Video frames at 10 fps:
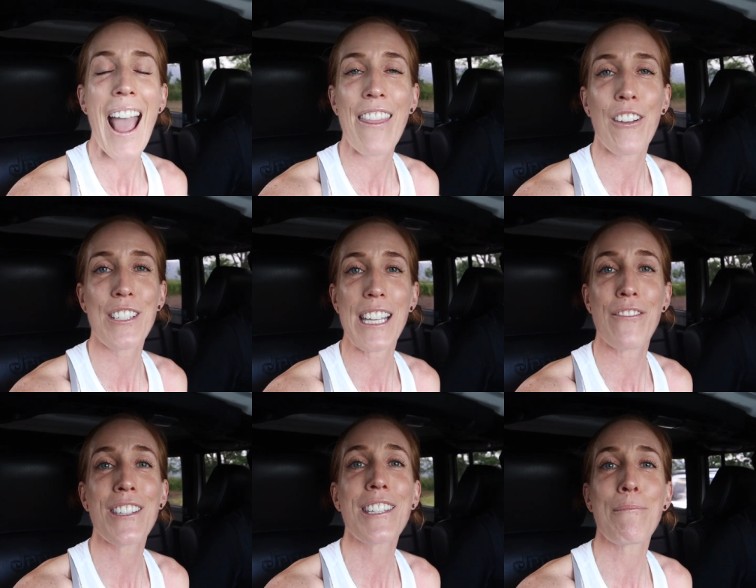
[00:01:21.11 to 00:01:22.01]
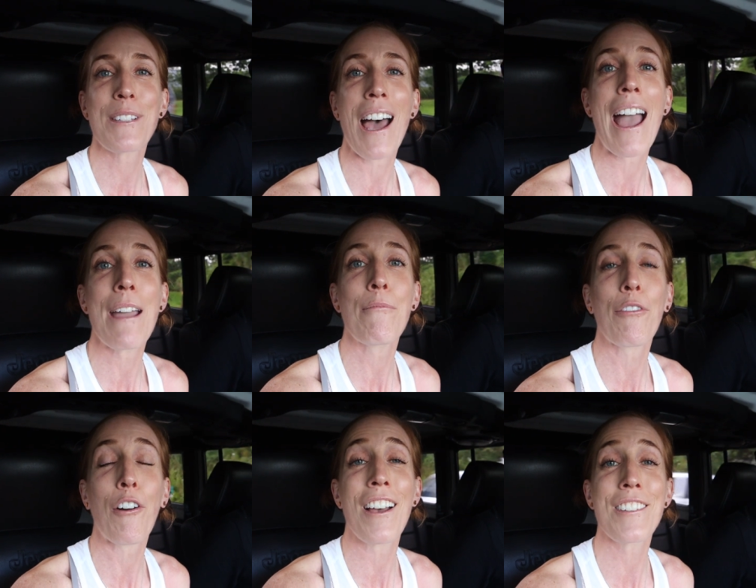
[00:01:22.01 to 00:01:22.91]
and there's even some time
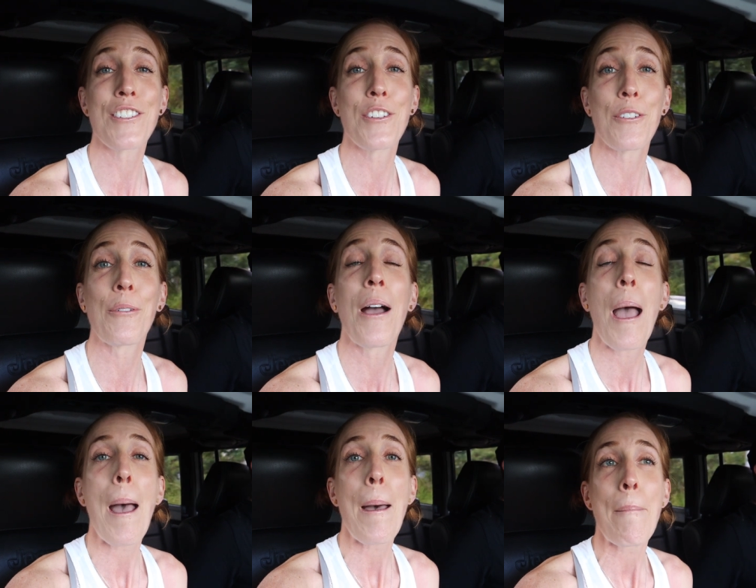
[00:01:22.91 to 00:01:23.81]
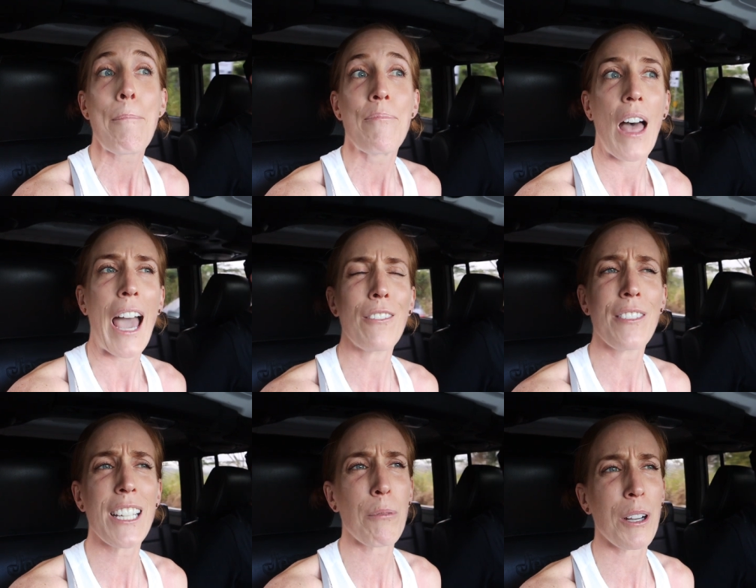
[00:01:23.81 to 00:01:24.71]
for us to, I don't
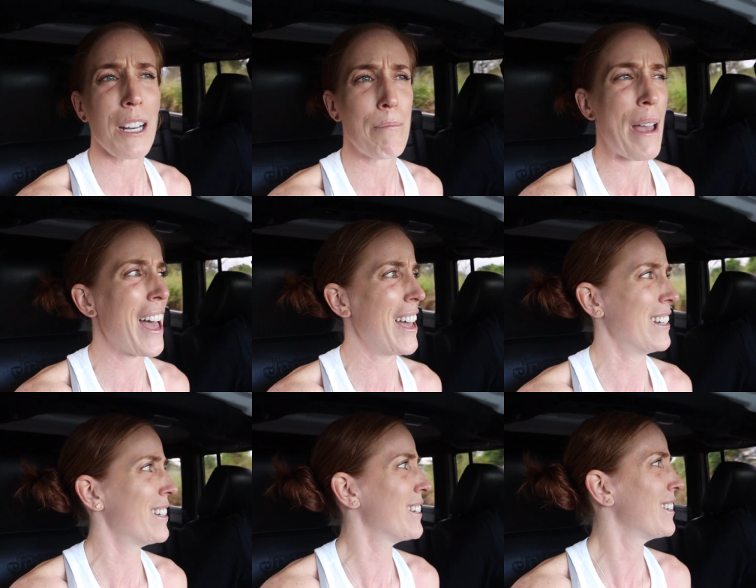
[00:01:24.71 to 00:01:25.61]
think we're gonna pet,